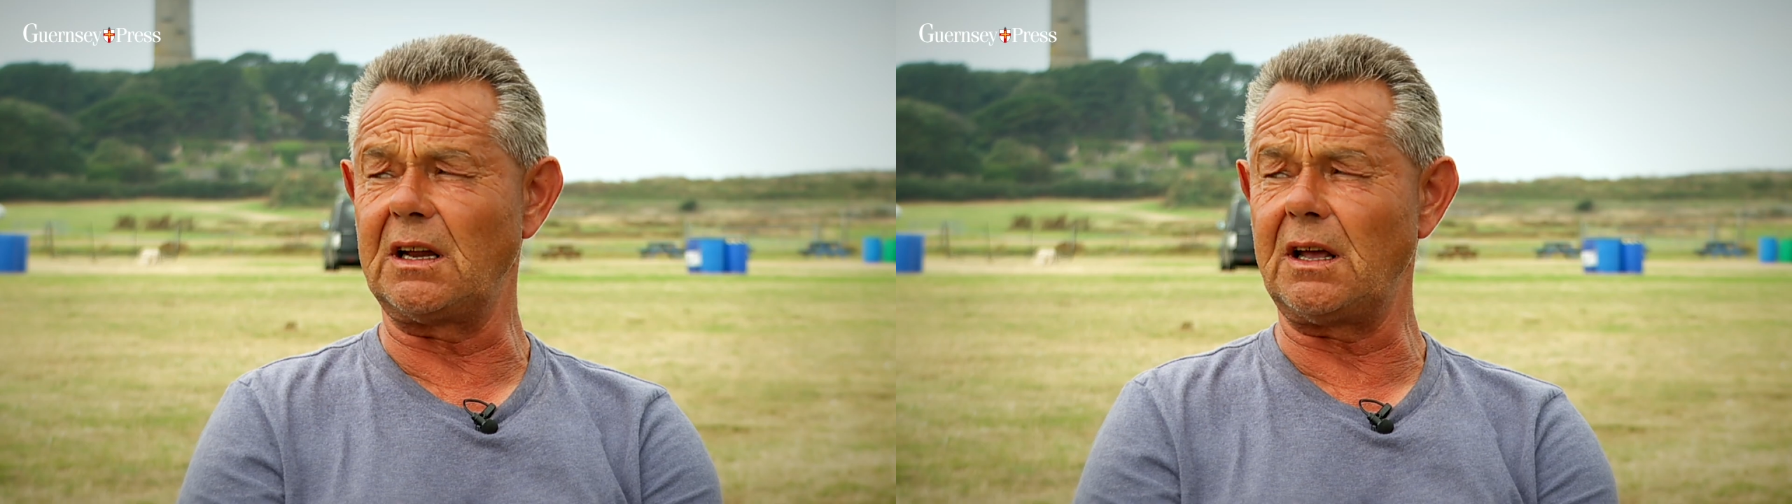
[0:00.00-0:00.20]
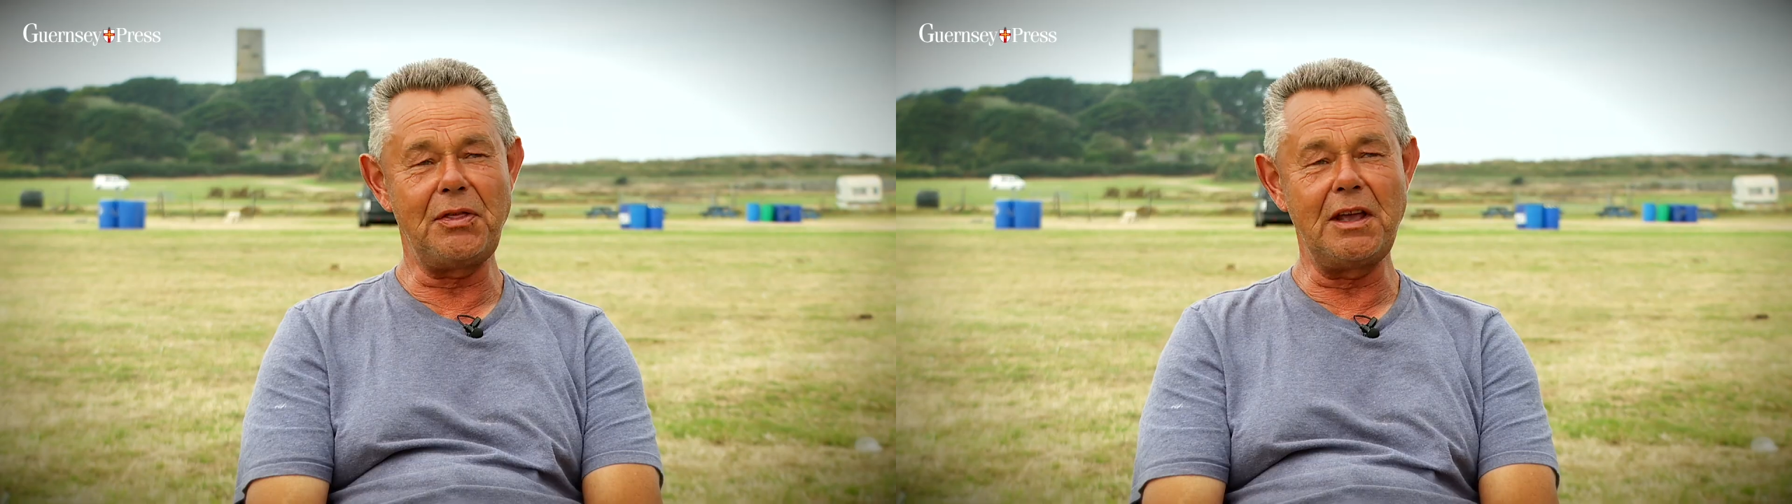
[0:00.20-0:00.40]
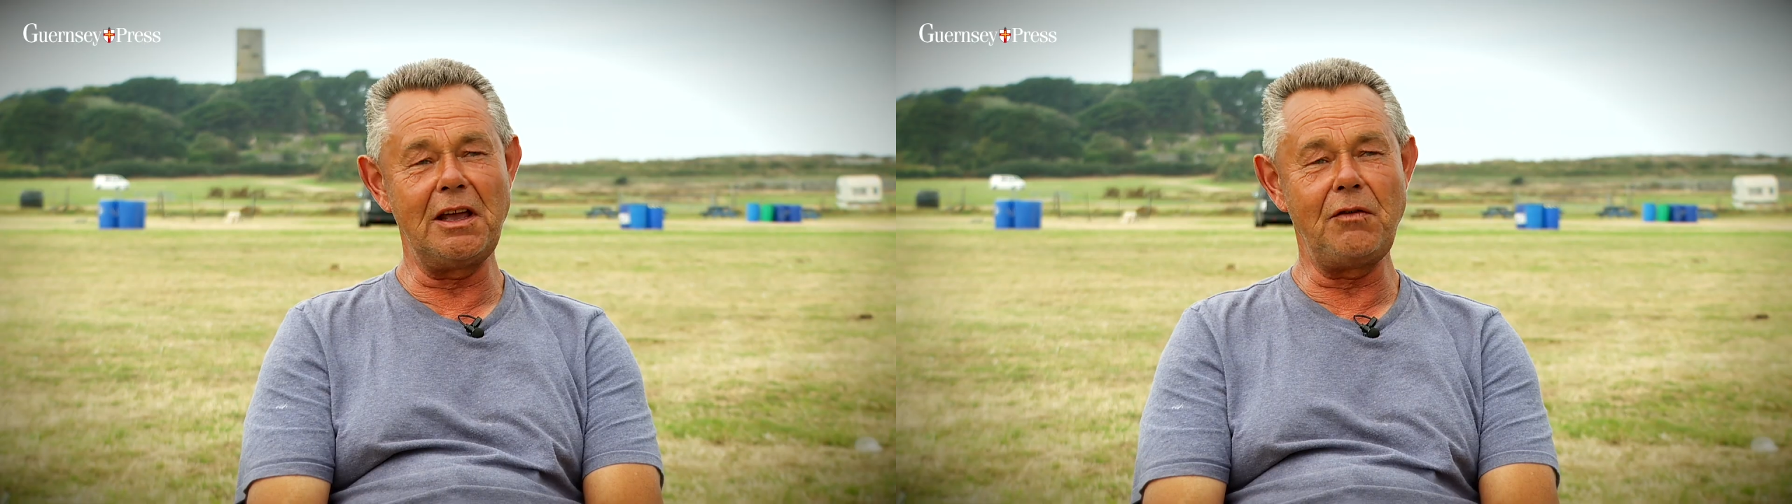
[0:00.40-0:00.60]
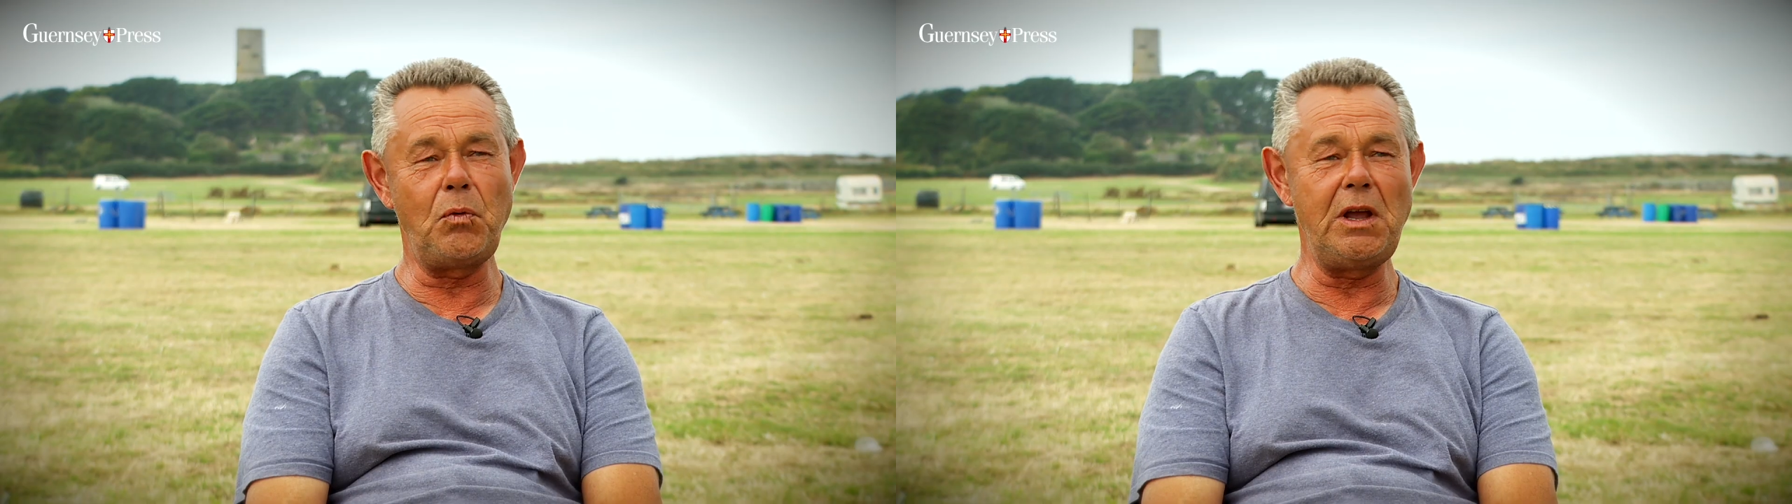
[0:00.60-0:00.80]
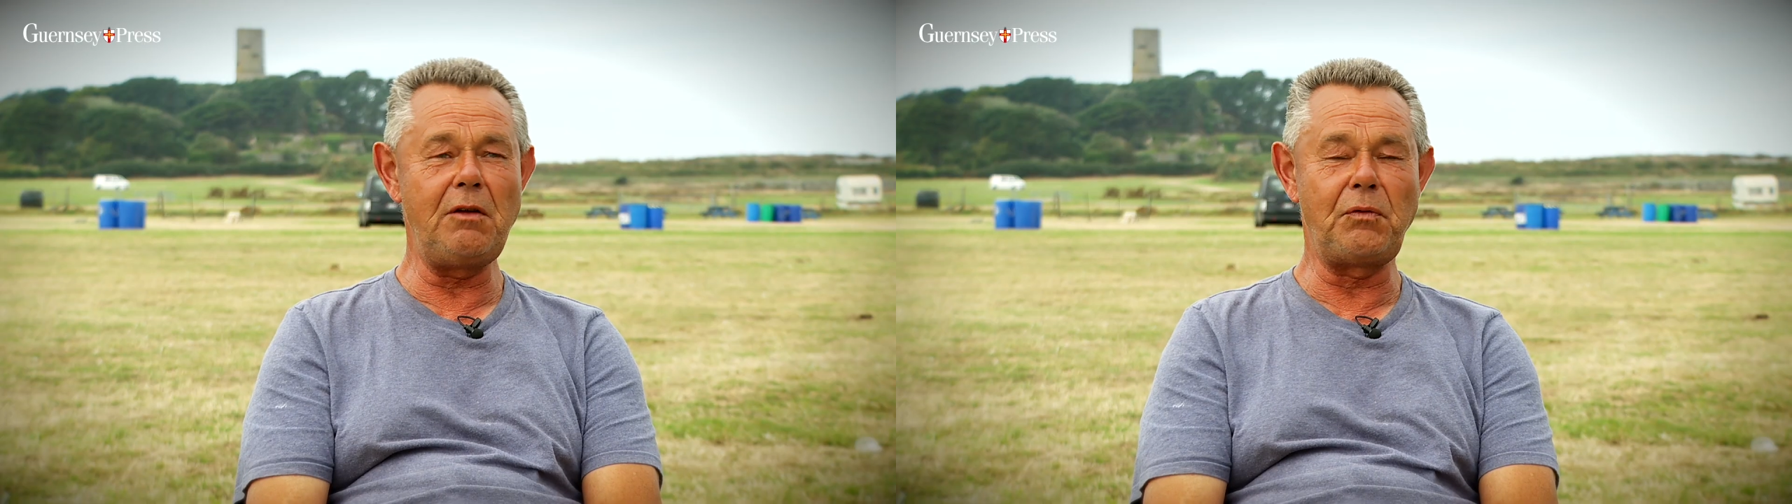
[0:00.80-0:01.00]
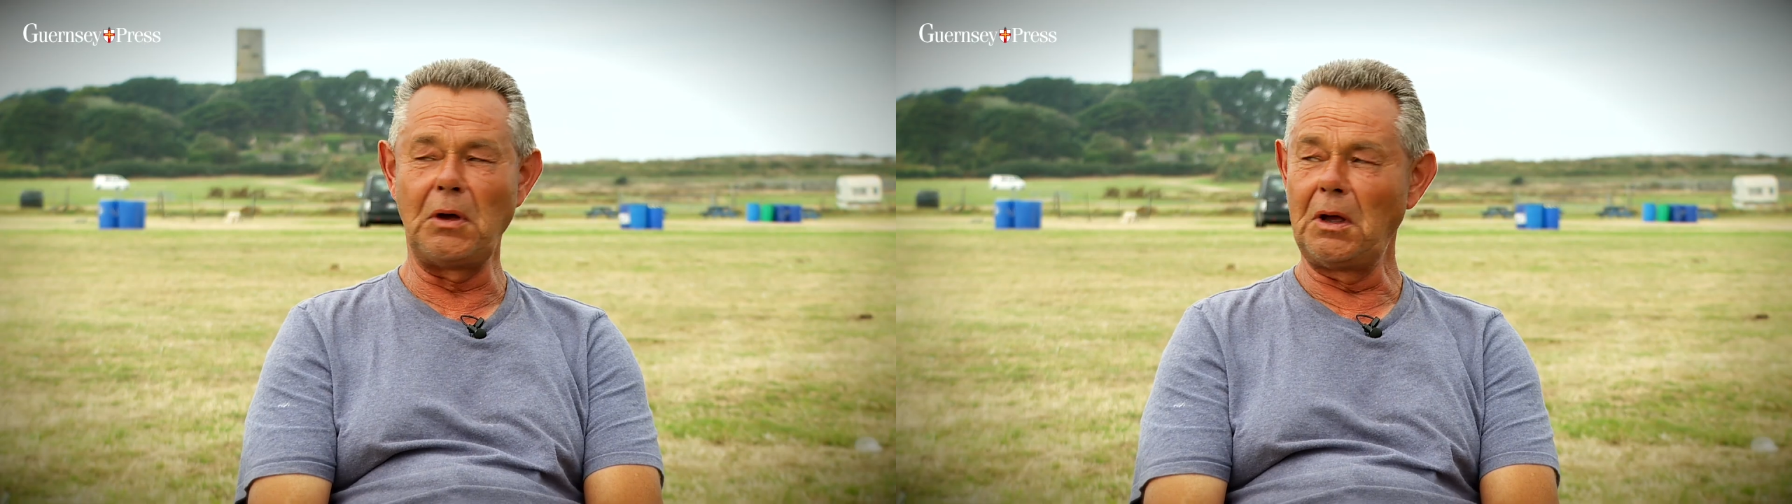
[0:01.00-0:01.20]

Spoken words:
And I think if we've